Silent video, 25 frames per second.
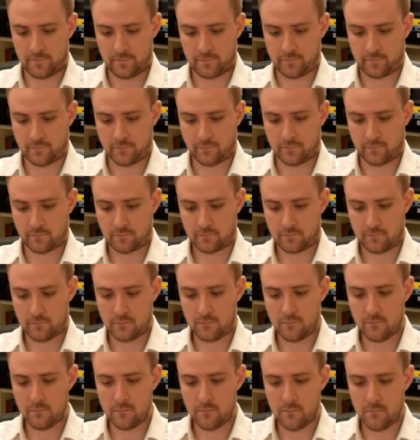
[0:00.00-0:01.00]

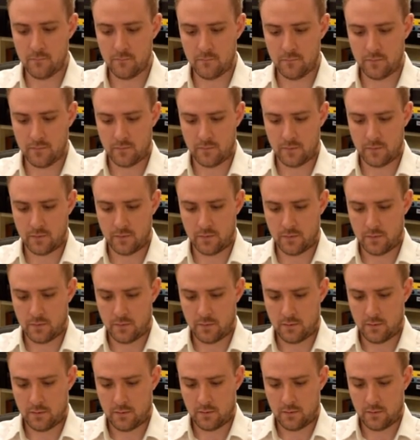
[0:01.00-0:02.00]
No one is speaking in this clip.